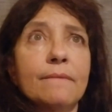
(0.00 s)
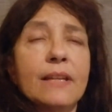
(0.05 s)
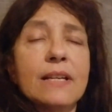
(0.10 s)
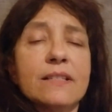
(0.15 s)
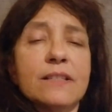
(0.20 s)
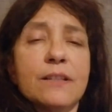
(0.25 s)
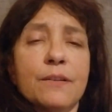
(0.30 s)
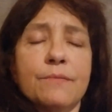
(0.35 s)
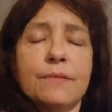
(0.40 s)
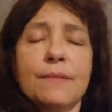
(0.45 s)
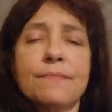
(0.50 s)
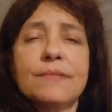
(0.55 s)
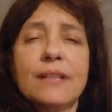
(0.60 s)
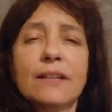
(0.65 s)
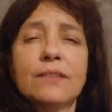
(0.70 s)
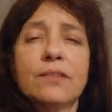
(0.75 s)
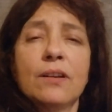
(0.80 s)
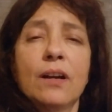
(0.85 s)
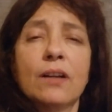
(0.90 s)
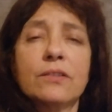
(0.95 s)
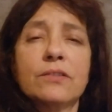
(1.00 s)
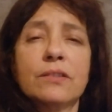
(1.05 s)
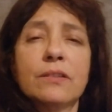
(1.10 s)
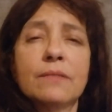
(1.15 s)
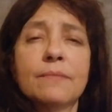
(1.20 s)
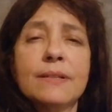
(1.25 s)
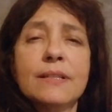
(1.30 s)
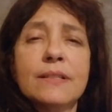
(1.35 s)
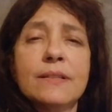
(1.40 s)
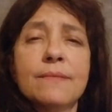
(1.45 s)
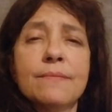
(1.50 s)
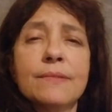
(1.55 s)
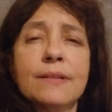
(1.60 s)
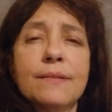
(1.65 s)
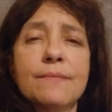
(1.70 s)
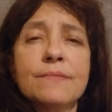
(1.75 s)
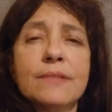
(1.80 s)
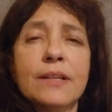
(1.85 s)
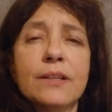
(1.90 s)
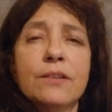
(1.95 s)
sometimes I talk to him and
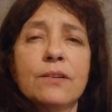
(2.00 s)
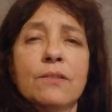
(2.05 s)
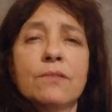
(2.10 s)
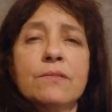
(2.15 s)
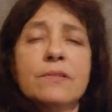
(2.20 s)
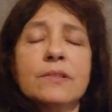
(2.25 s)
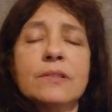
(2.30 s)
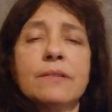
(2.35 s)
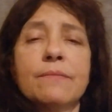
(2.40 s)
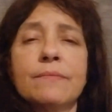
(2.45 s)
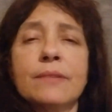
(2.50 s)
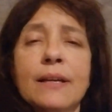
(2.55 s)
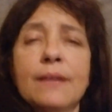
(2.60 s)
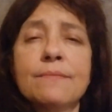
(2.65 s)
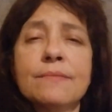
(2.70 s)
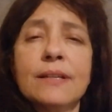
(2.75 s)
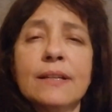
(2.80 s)
sometimes I don't. And sometimes